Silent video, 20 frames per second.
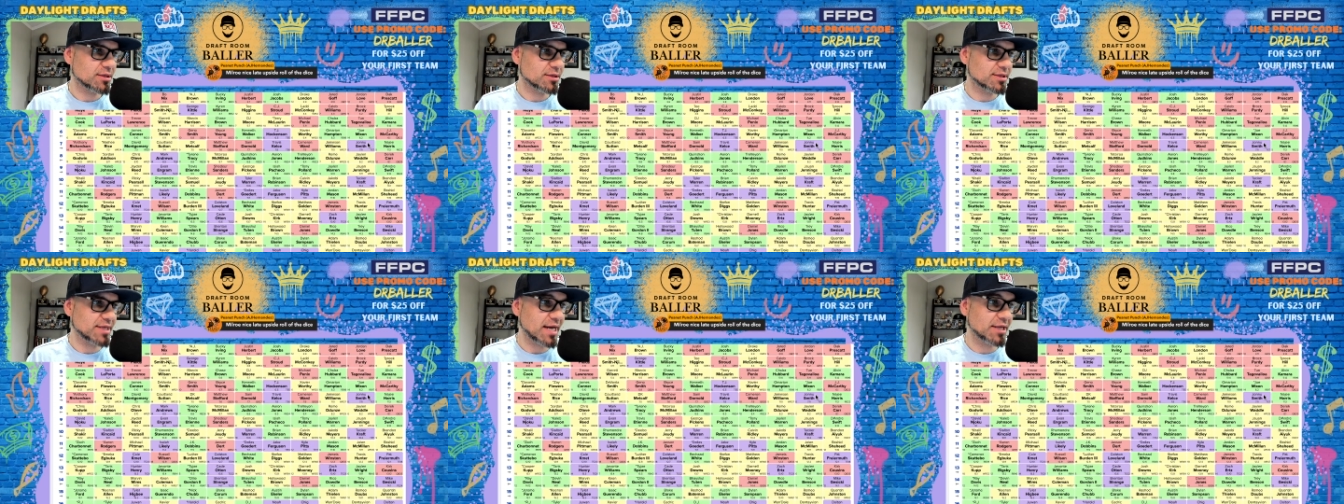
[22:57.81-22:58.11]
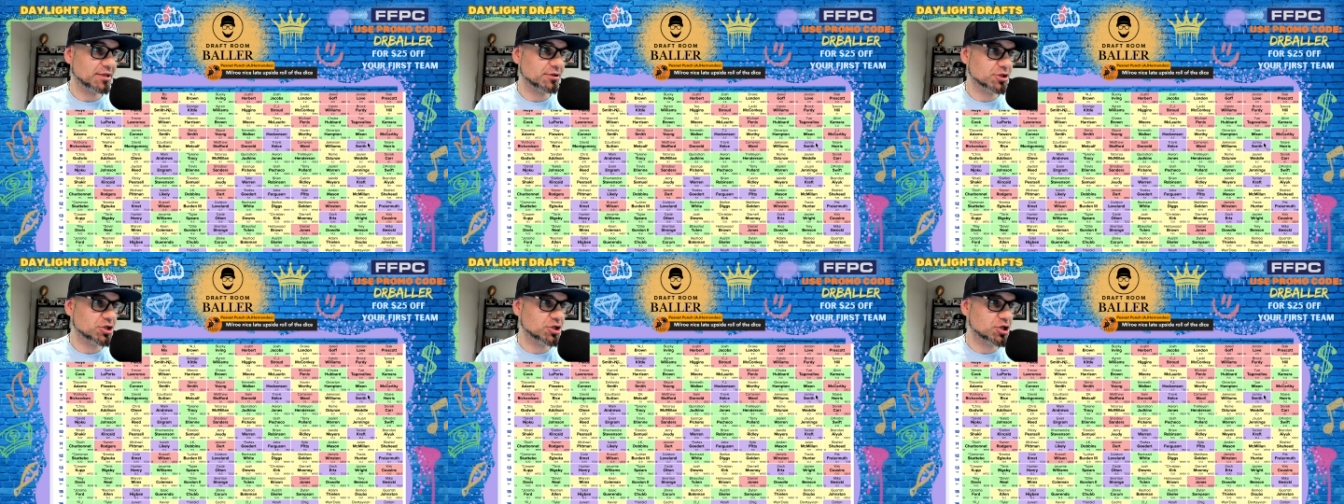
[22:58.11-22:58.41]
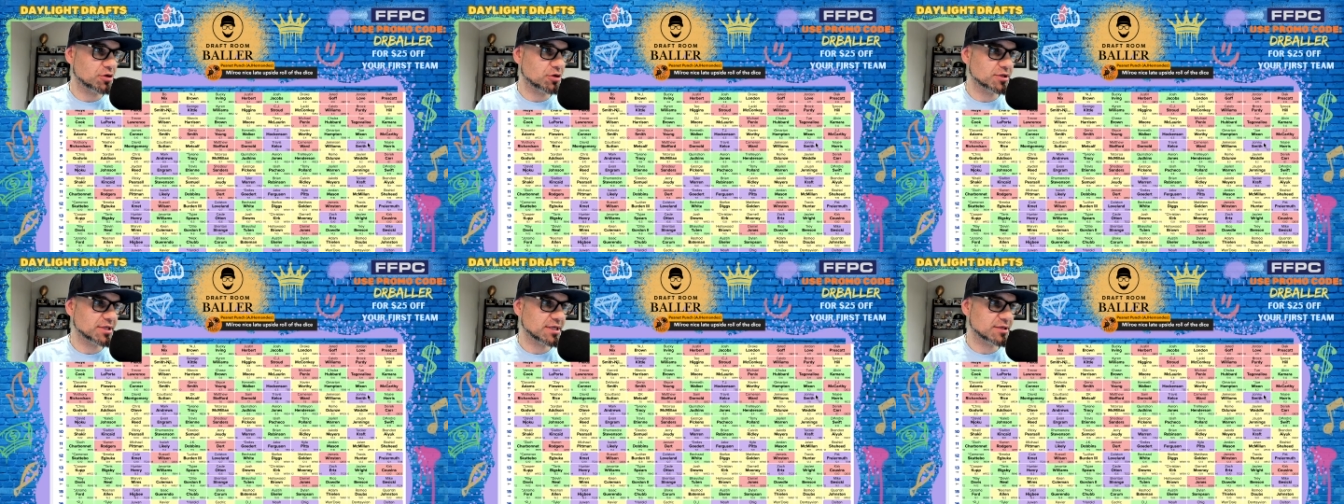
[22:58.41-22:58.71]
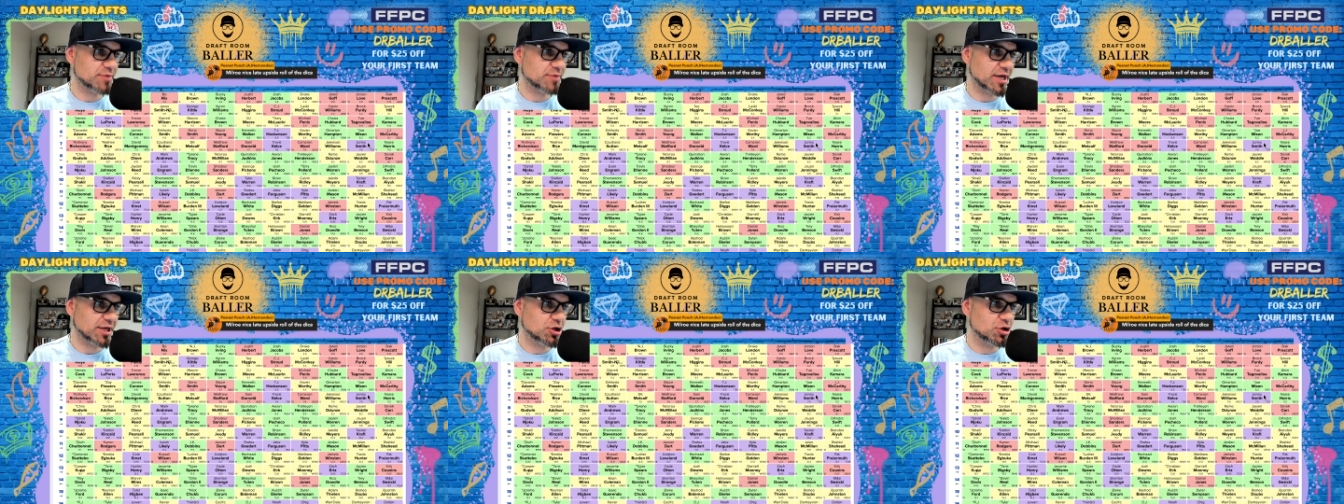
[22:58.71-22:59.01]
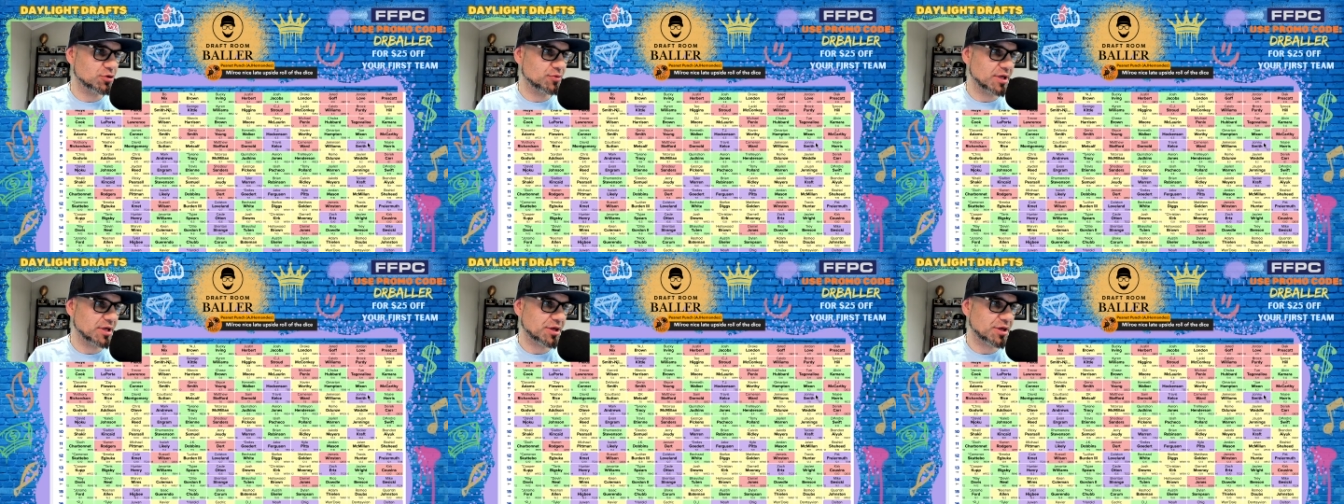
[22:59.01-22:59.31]
Daniel Jones is my
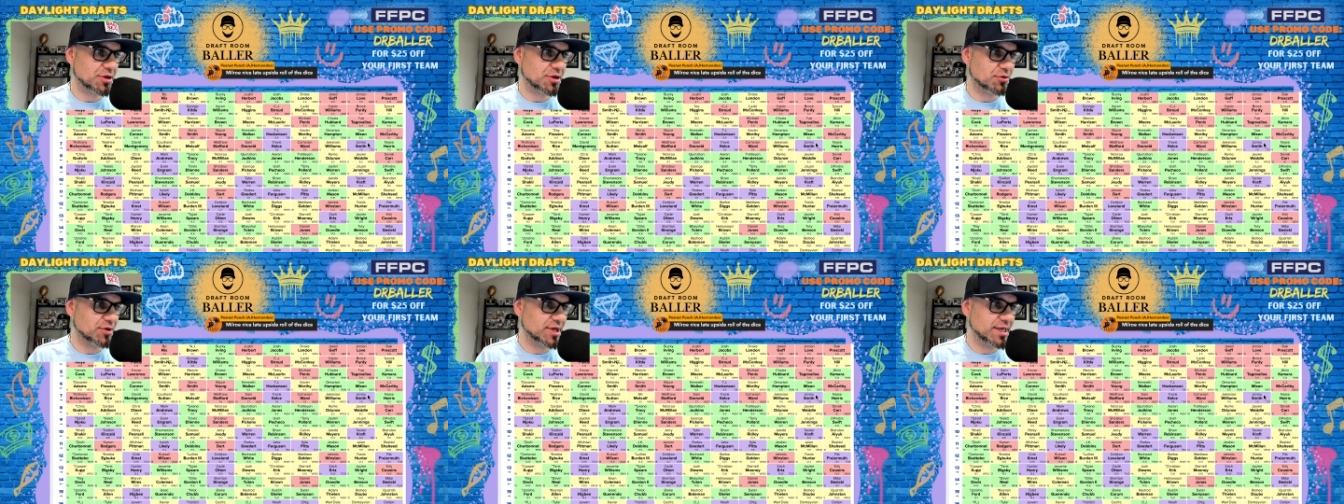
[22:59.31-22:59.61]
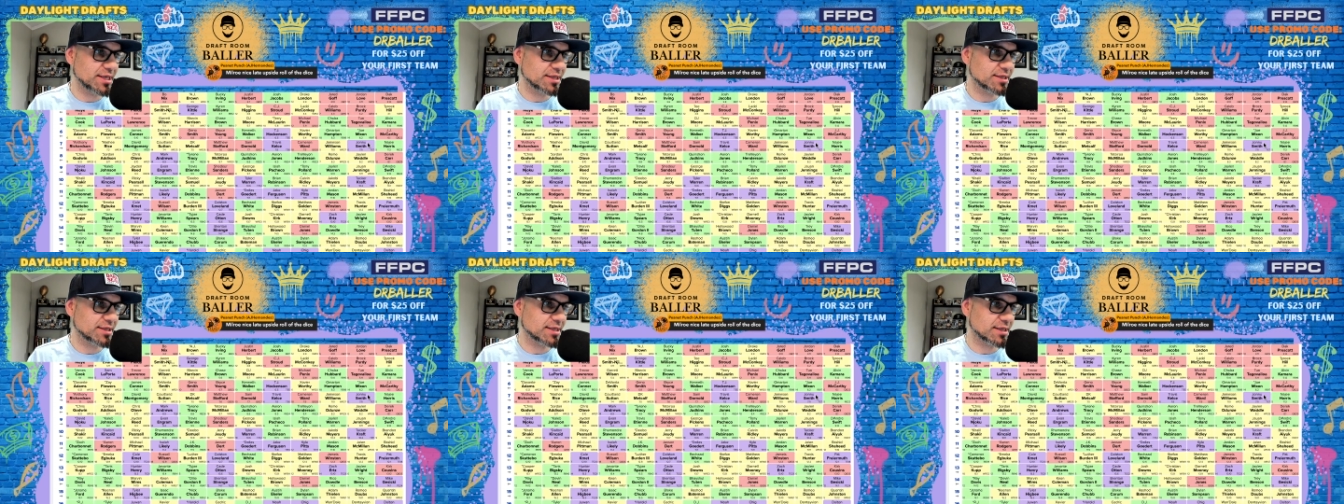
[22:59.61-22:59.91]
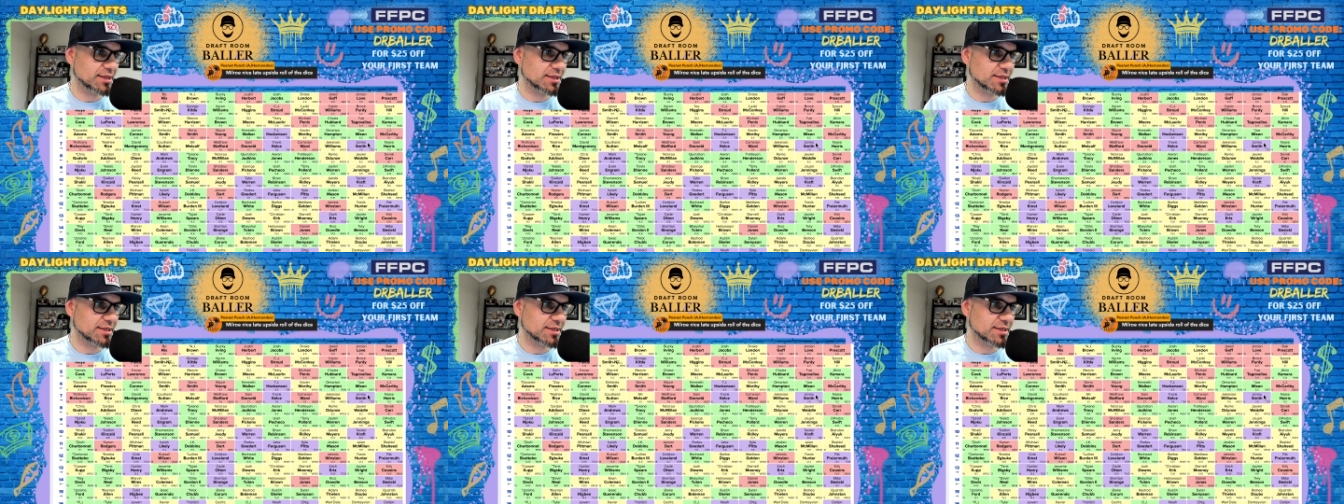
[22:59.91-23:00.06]
QB3. Dylan